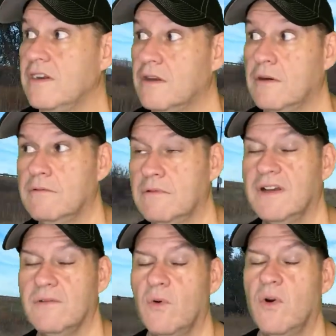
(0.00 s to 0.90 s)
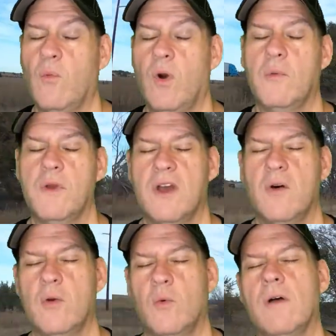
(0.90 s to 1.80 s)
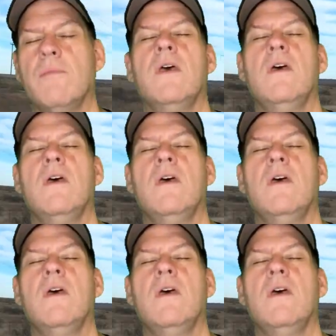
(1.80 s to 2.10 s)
You know, where are we going? Well,